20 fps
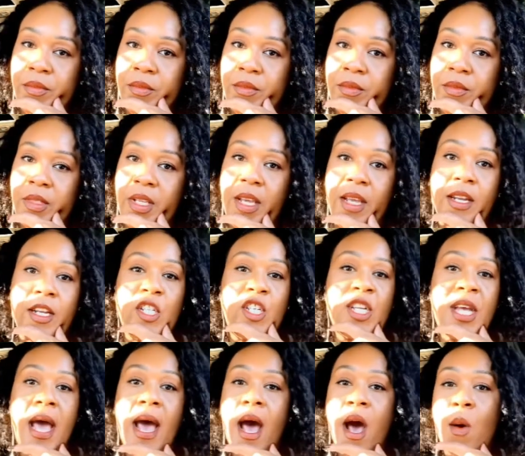in the
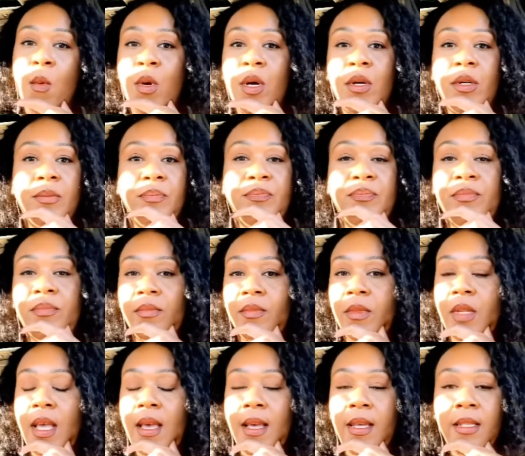shower,
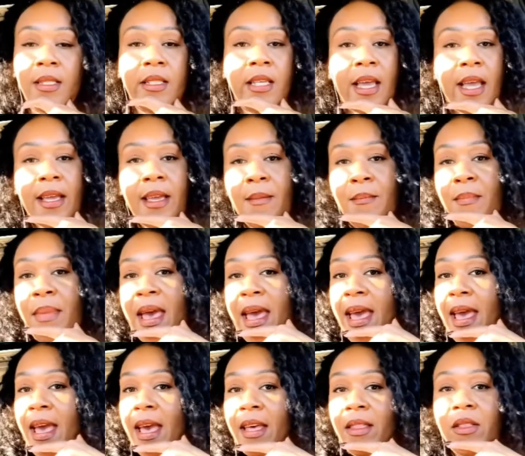taking
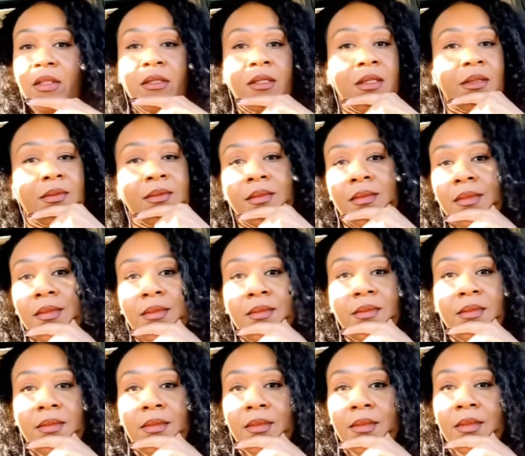baths,
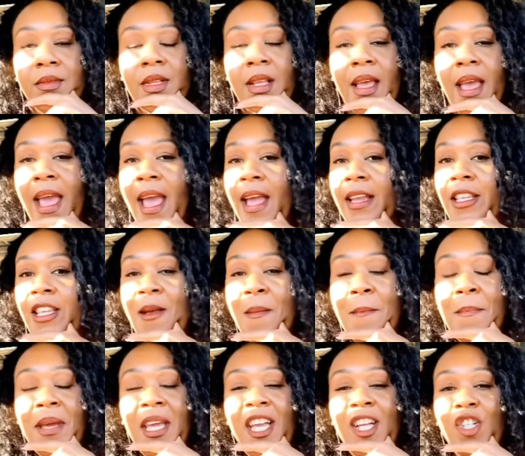at the
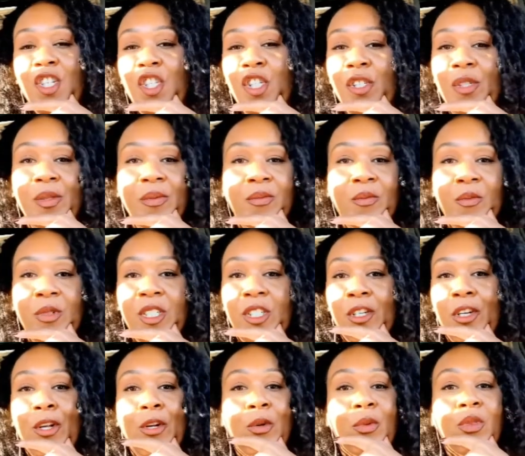beach with your
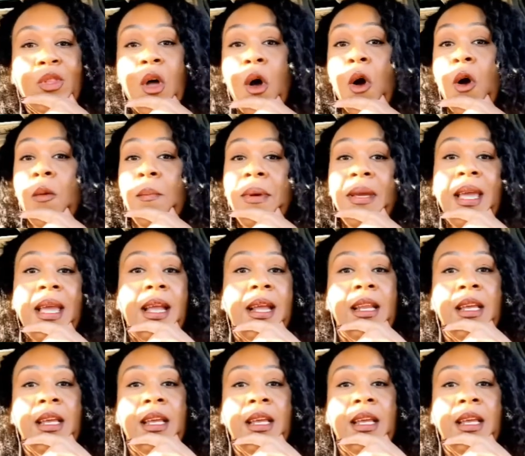little thong bikini